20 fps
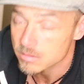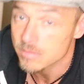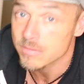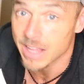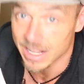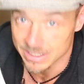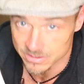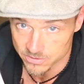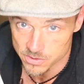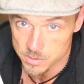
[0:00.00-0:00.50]

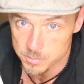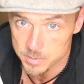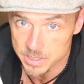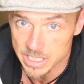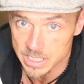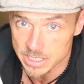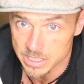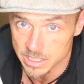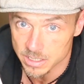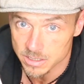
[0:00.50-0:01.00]
That's the
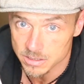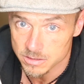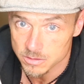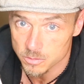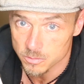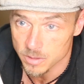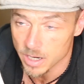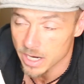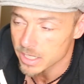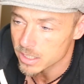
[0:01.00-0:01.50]
beginning,
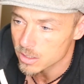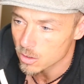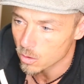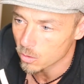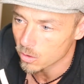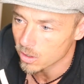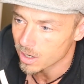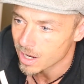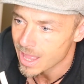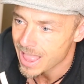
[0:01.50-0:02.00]
right?
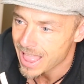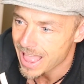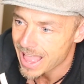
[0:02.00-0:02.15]
Or